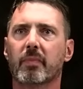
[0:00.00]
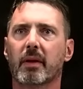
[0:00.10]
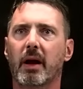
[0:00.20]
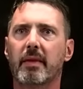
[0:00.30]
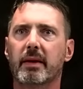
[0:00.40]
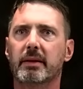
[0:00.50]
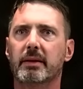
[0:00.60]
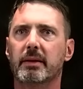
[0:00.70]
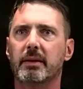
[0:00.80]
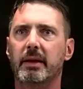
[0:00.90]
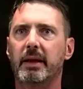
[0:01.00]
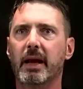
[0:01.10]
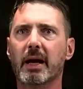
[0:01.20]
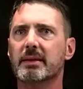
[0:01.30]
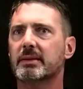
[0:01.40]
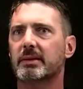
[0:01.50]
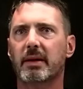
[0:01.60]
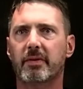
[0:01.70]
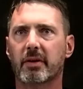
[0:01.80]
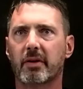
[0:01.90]
And then, yes,
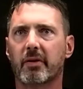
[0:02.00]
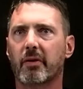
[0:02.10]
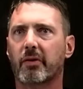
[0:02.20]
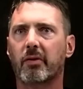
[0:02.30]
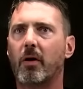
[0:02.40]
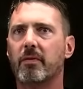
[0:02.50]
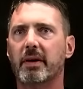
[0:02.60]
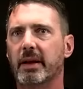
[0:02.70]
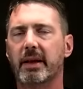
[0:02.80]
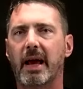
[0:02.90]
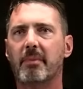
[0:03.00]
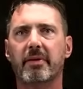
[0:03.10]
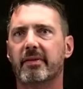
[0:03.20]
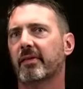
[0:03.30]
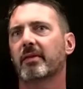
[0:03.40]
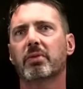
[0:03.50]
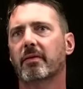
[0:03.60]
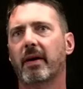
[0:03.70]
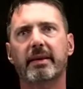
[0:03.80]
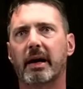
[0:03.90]
if you're going to go solve it and it happens to
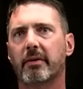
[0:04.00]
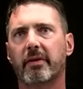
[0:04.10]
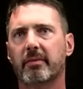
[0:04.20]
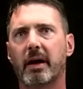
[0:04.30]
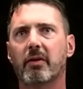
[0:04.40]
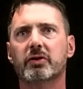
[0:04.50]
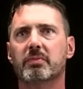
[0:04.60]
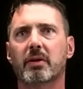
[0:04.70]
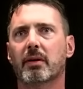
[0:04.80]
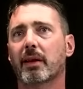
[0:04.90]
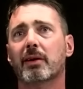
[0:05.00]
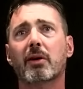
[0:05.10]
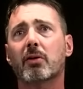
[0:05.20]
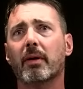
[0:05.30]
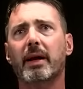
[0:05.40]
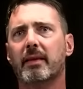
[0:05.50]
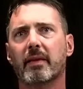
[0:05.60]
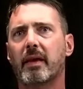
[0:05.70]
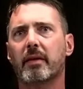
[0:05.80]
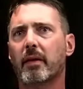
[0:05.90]
simplify down to some algebra, like great,
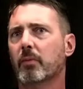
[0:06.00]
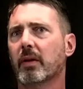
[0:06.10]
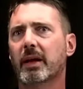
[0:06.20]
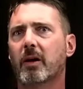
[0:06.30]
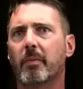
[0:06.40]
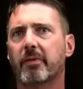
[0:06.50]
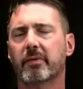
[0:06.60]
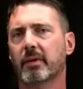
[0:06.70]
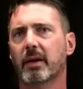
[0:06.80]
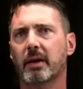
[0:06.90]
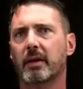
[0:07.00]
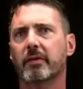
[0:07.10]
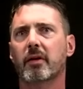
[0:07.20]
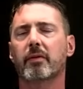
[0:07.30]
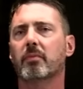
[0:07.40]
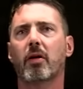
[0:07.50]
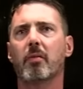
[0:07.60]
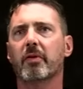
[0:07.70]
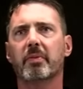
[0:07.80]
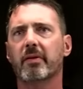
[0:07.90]
that really helps solving
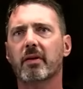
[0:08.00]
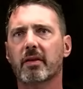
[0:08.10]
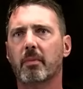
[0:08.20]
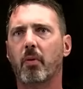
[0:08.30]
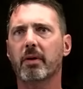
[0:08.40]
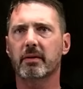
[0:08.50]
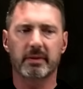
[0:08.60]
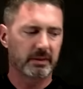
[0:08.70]
problems, but it's not the point of it.